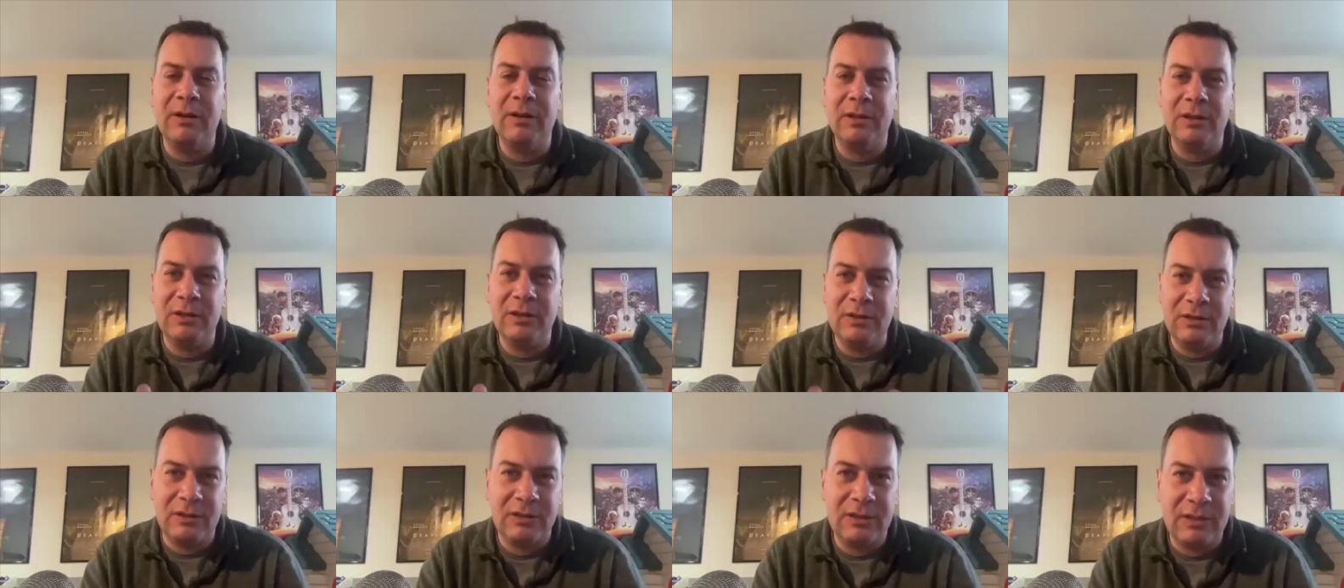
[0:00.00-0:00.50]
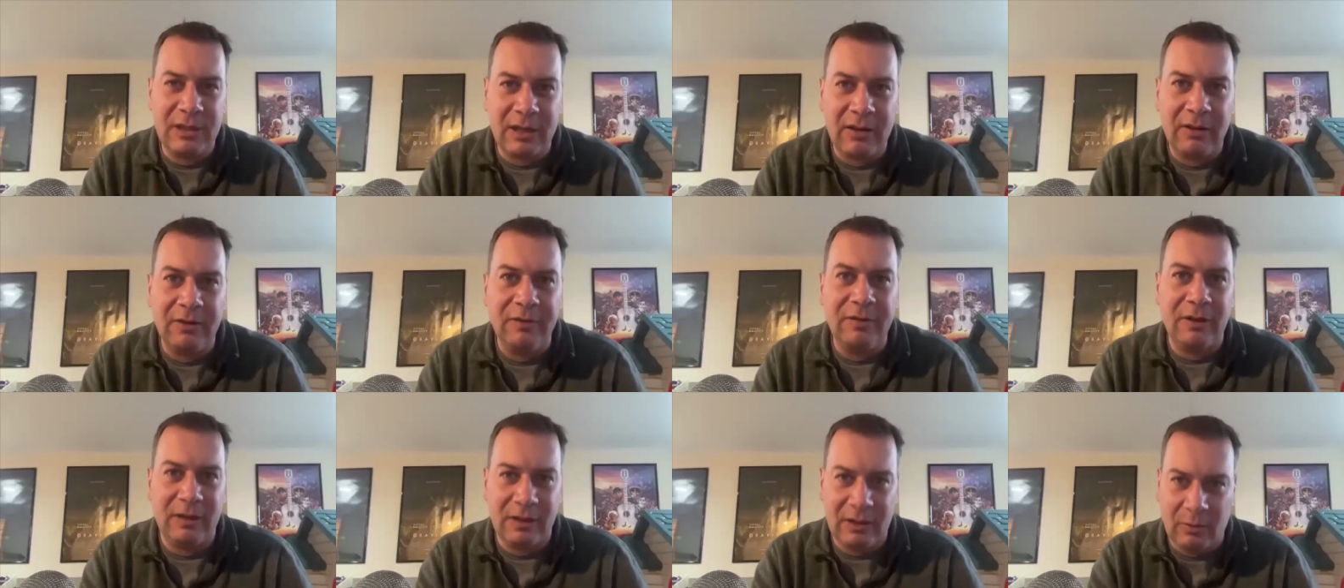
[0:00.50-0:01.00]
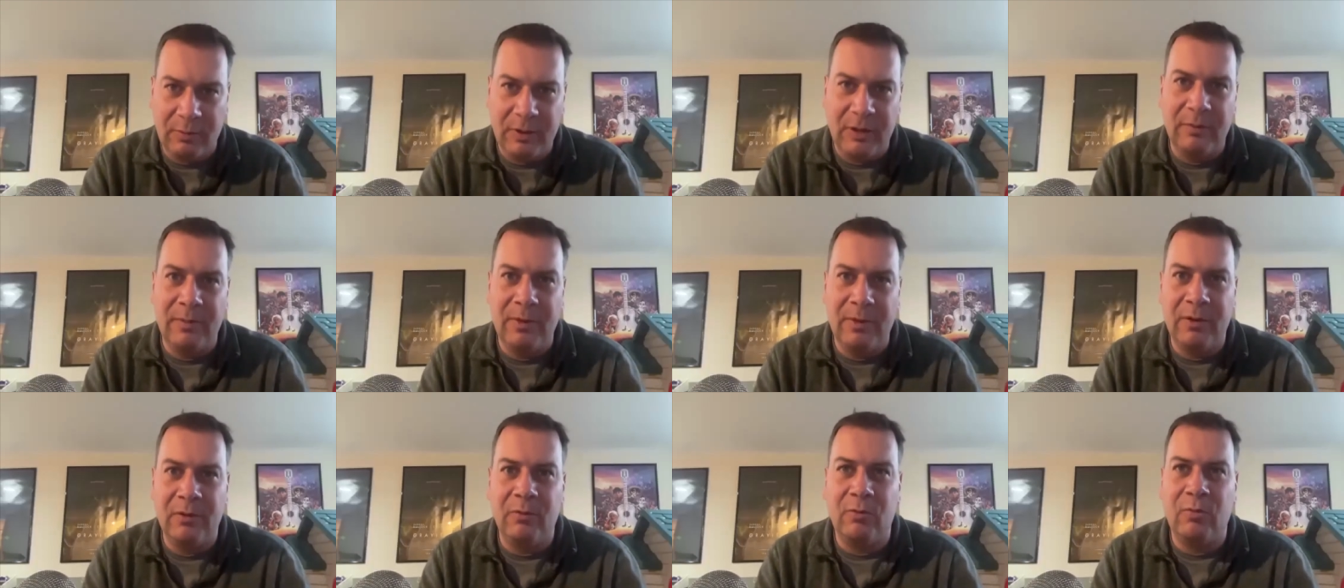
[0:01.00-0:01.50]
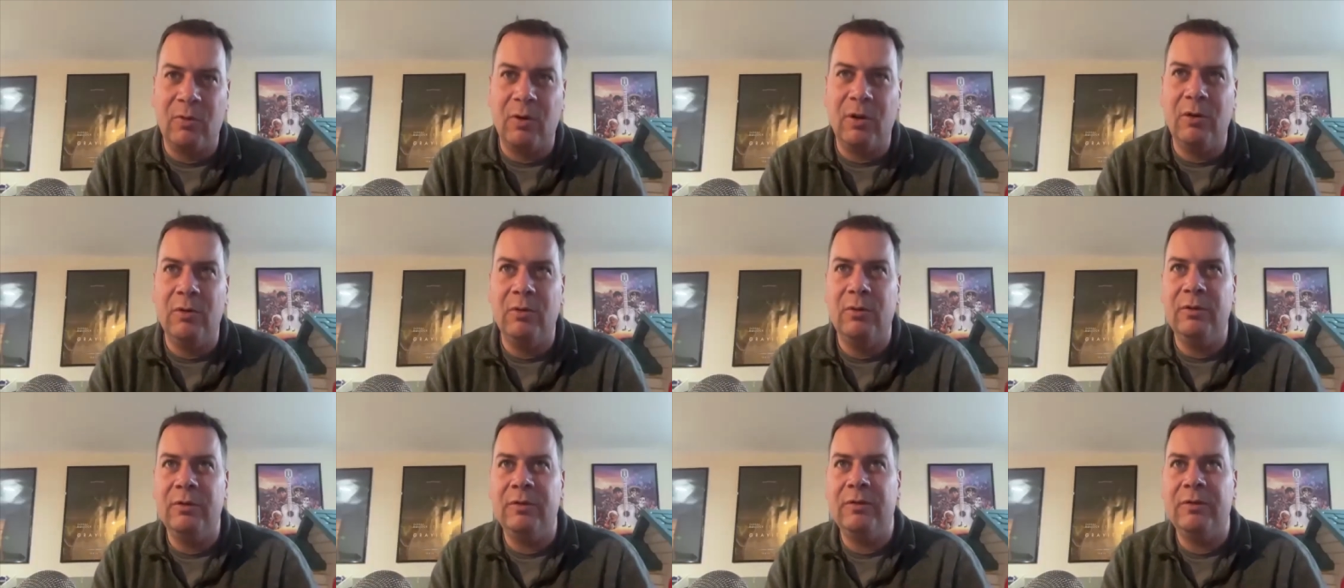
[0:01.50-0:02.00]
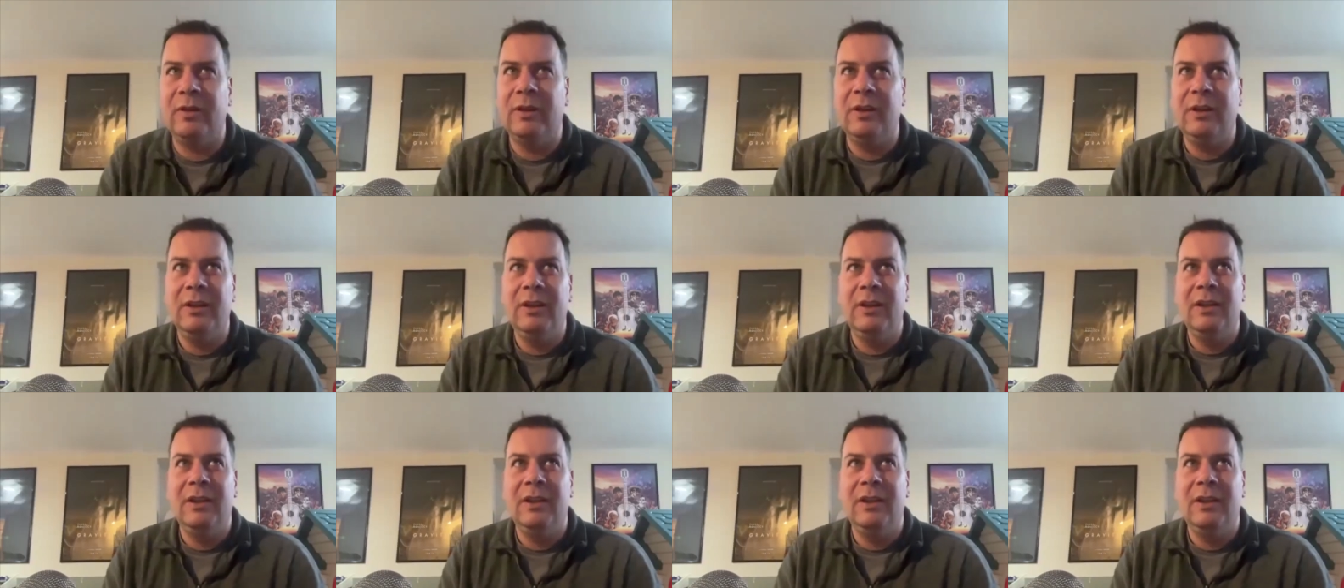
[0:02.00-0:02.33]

can you tell us a little bit about Rose?